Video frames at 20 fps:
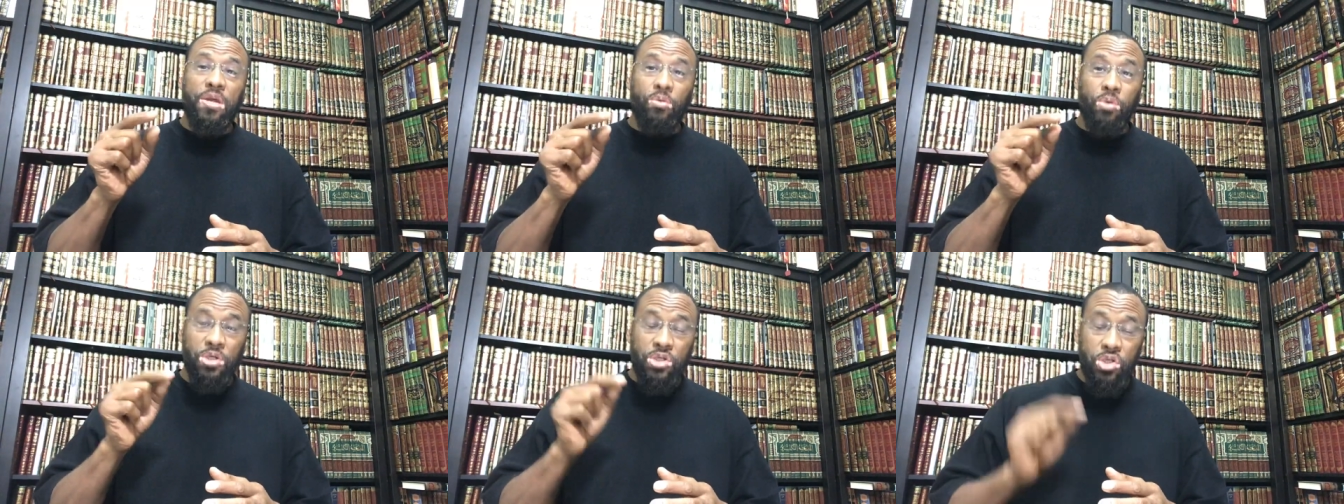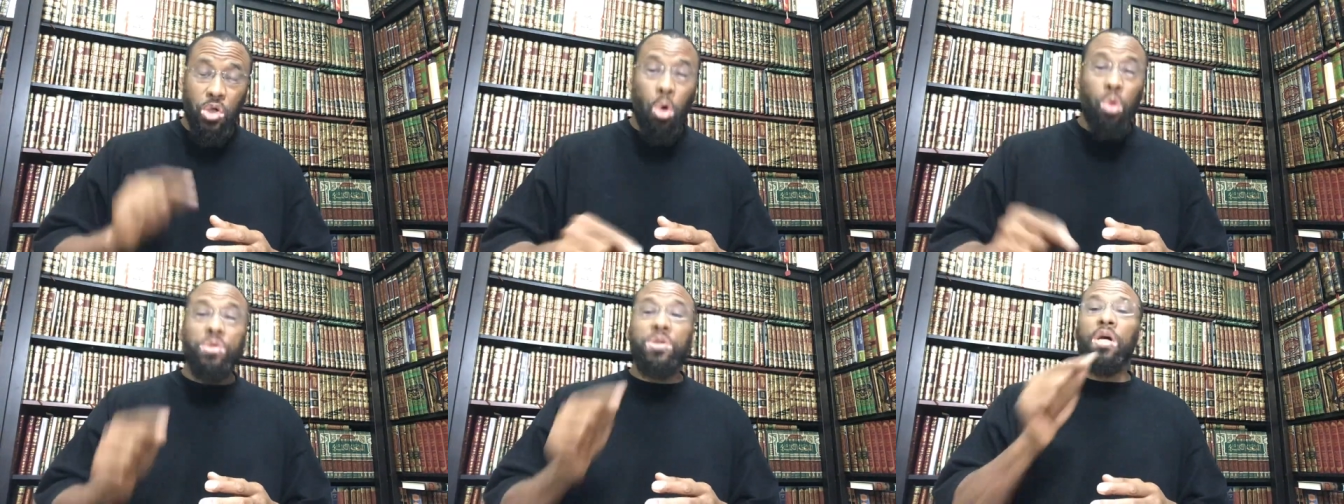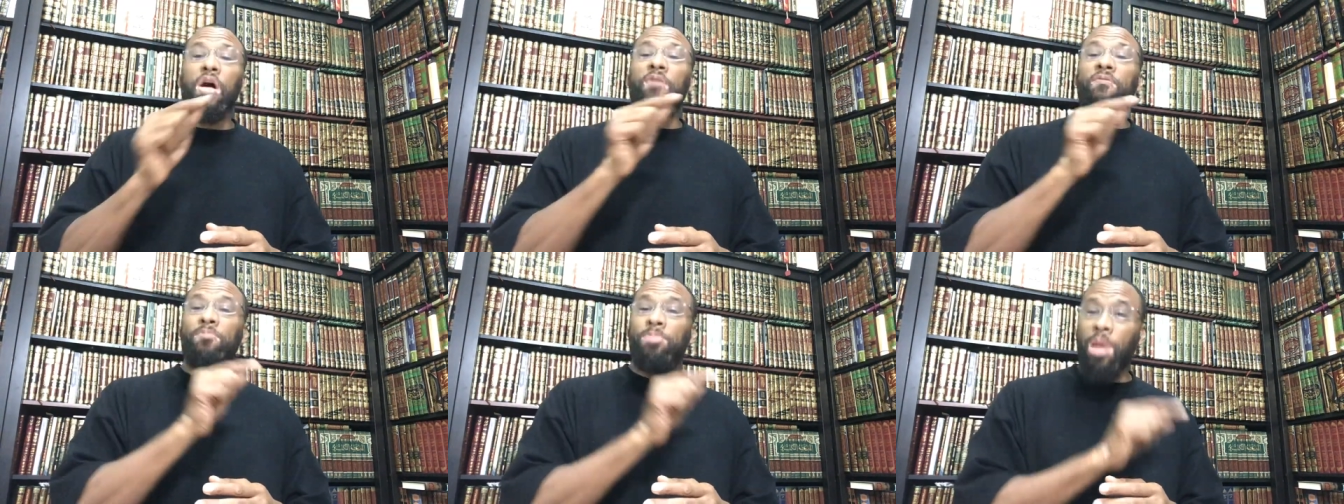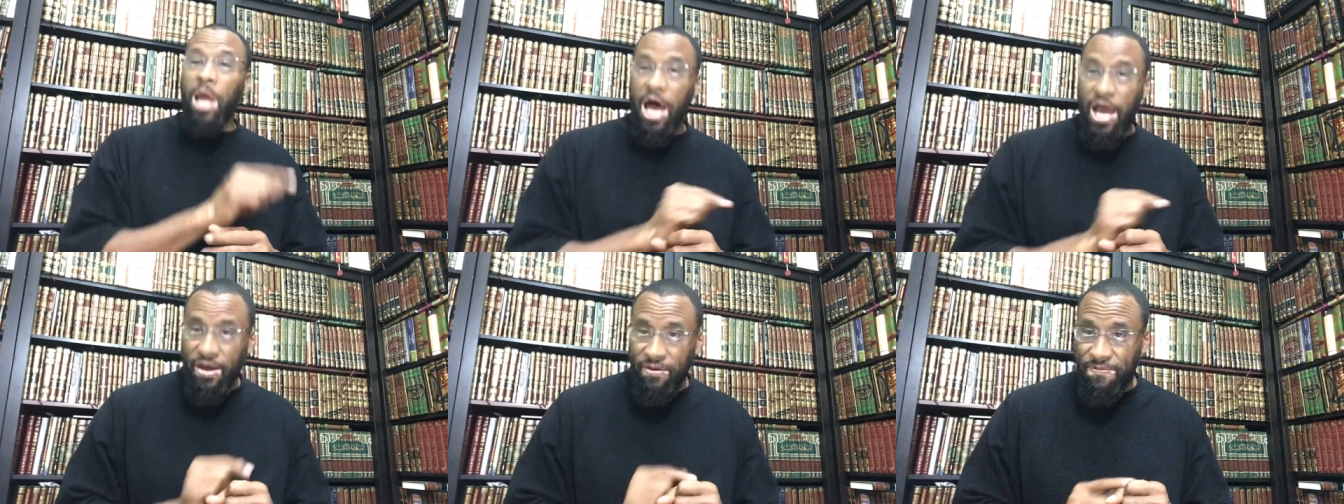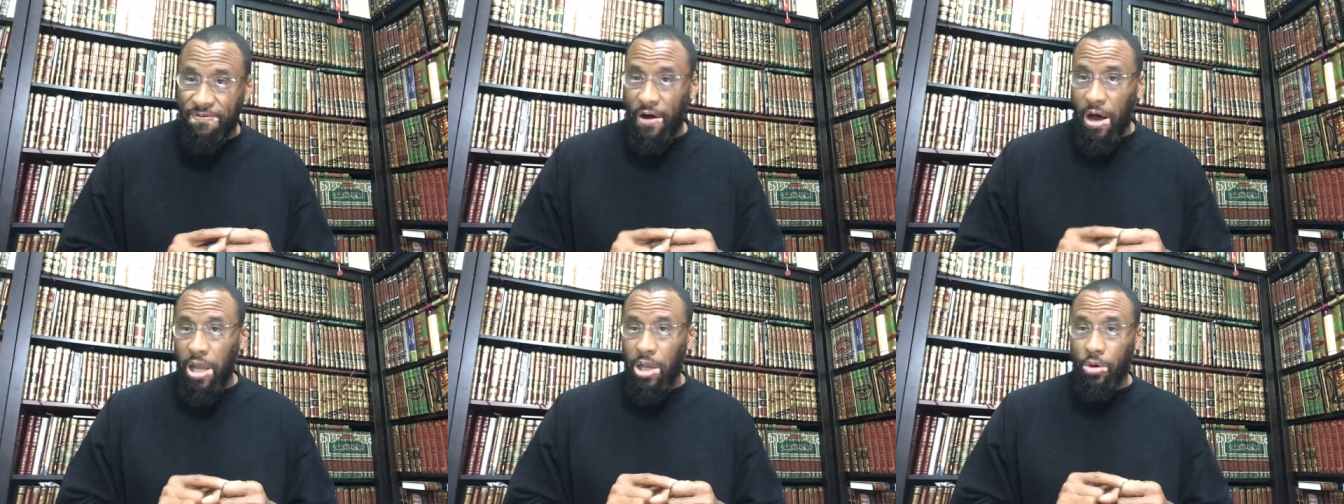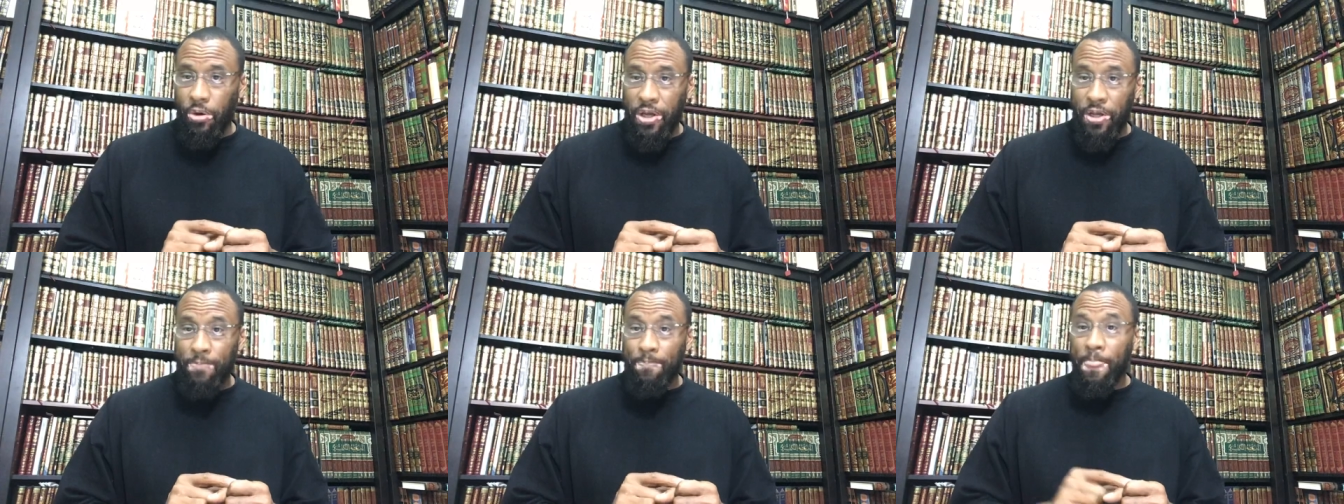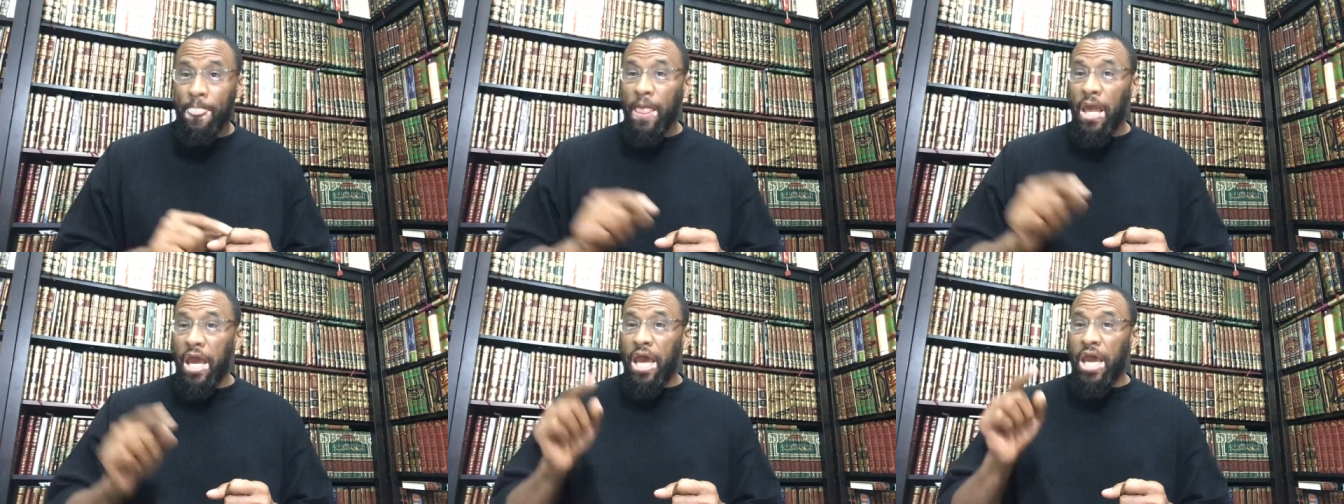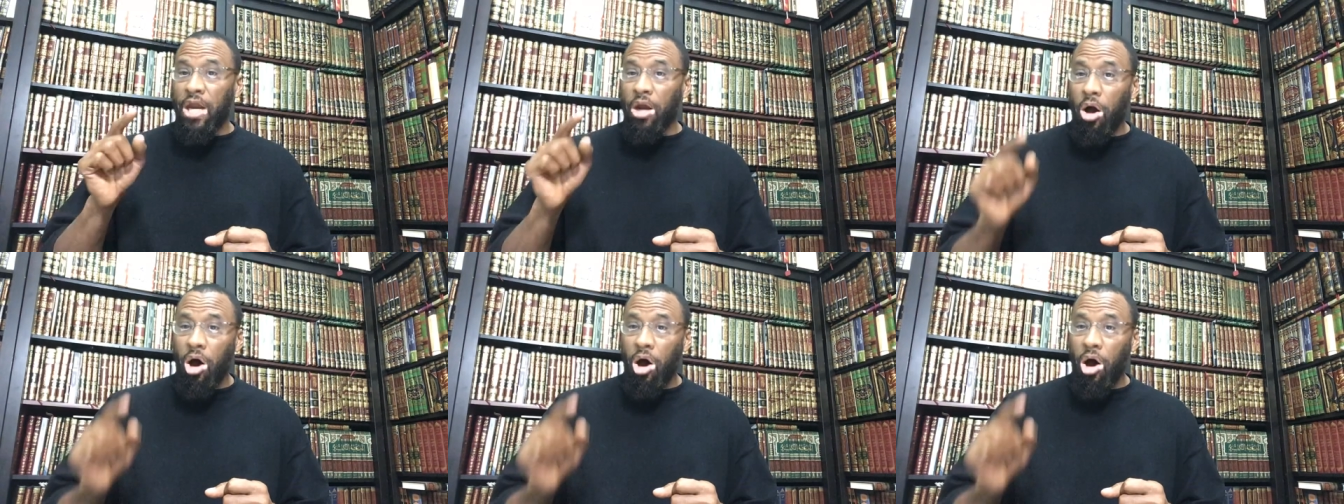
the result of blind following